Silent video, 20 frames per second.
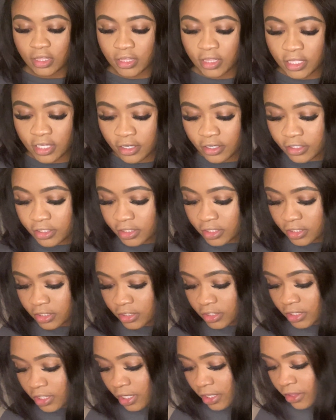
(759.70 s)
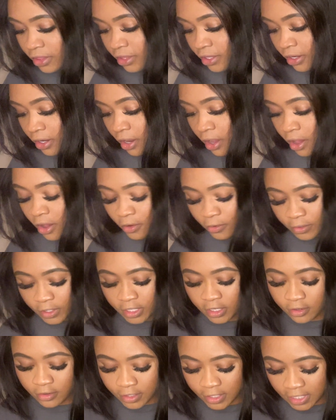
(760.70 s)
There's another, oh,
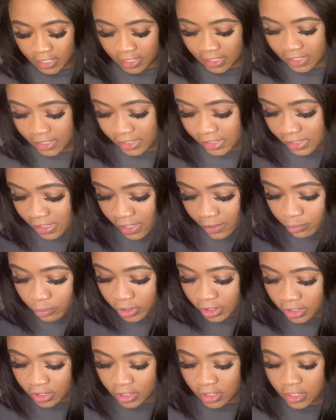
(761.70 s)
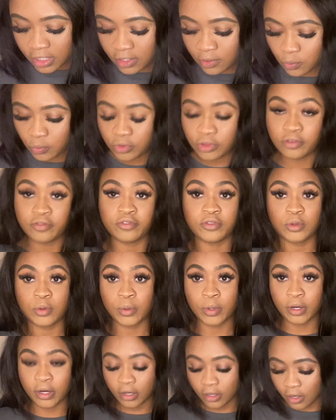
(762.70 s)
here it is. It blended in with the
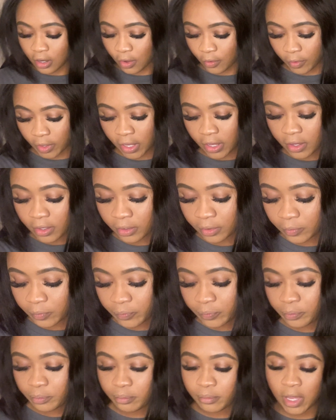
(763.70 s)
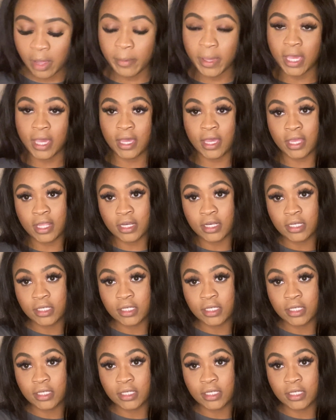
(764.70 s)
floor. Okay, my bad.